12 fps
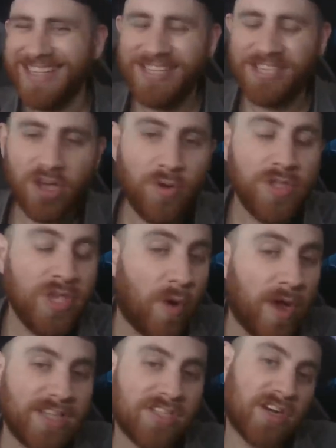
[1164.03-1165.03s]
So you
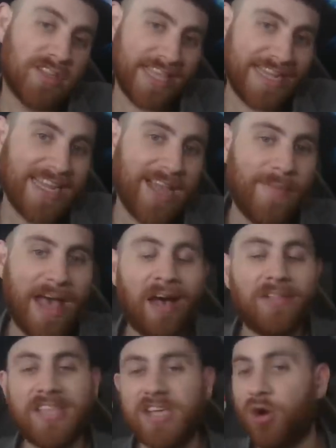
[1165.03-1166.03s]
want to start thinking
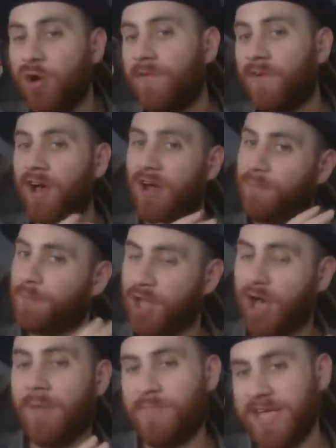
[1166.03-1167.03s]
about the overall
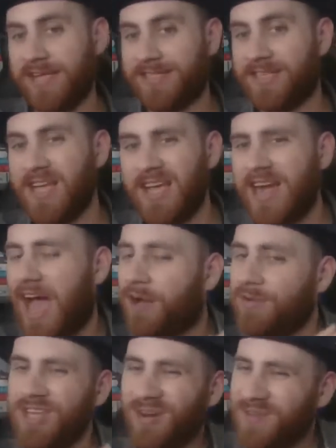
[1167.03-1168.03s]
plot beats.
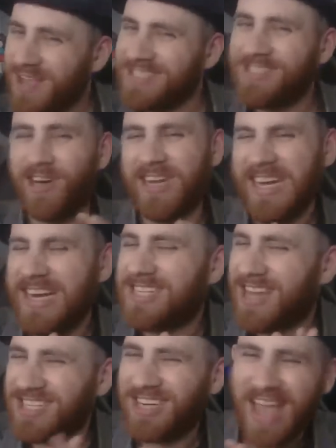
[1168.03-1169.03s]
Now, you don't necessarily need to
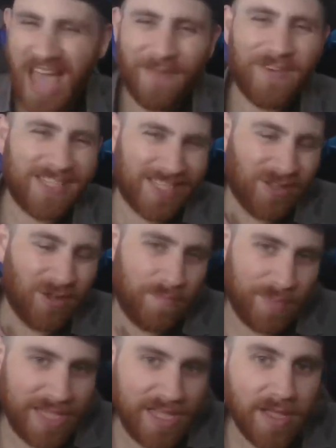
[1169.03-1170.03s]
touch on every
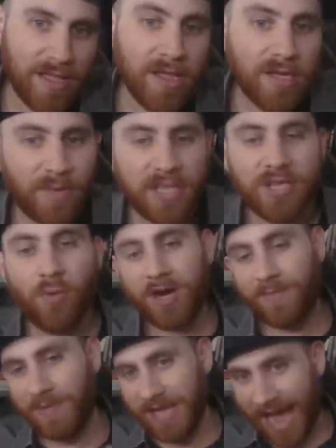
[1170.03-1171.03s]
single beat, but you
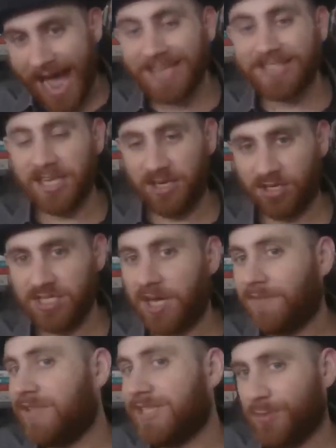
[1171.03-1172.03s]
want to be asking
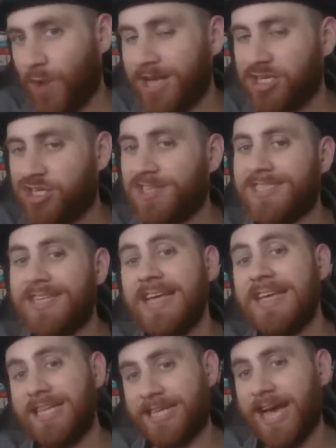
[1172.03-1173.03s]
yourself these questions.
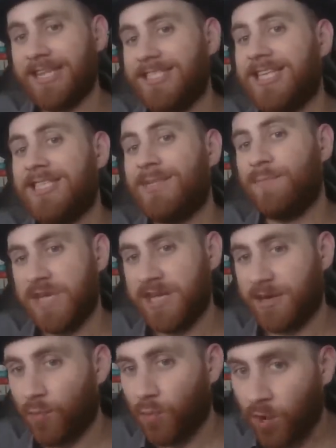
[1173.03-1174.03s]
Does this
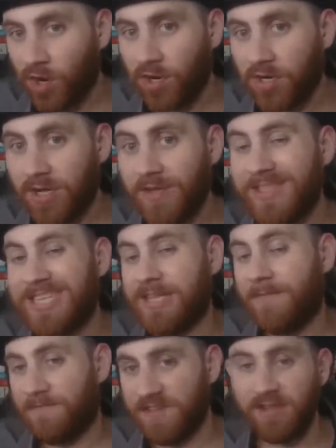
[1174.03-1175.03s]
beat work? Does
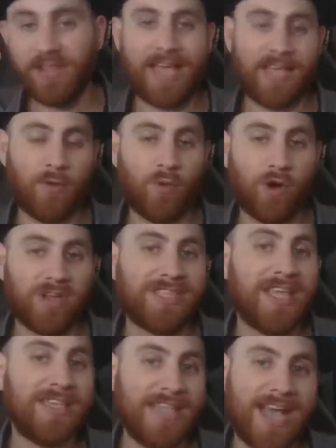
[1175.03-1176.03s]
it feel like it
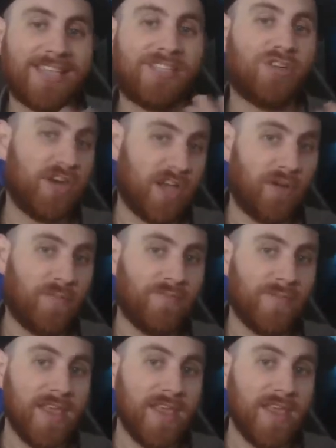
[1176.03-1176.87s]
works? Yes or no?